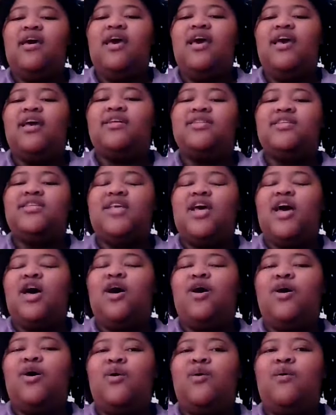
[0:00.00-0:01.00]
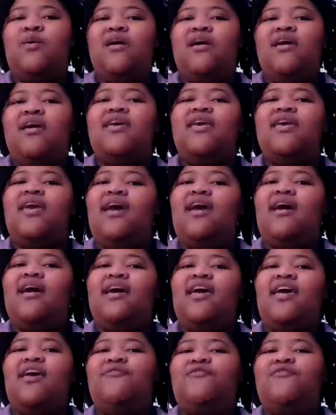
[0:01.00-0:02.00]
And so,
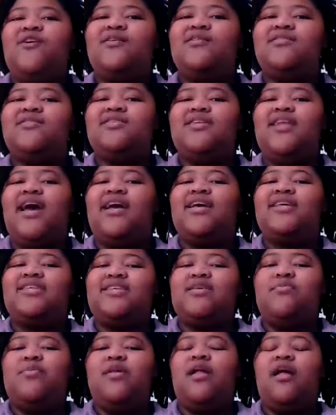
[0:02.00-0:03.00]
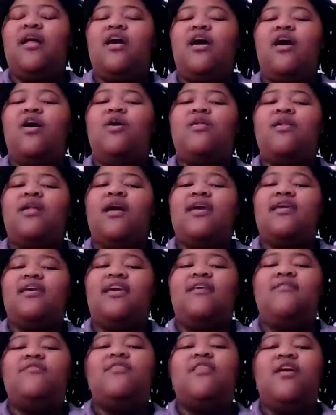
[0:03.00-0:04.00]
yeah, it feels nice to be like, oh, like
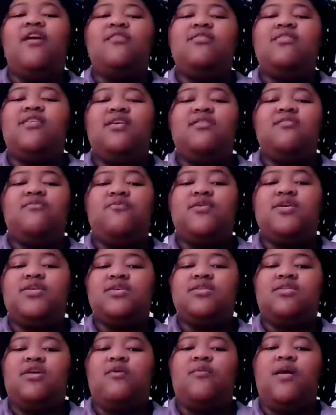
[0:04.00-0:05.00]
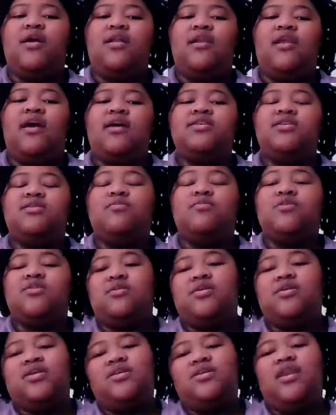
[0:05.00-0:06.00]
even though these voices are recognizable
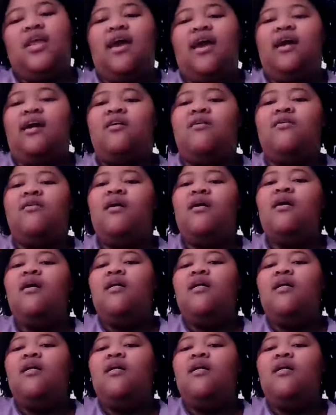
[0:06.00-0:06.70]
to us now,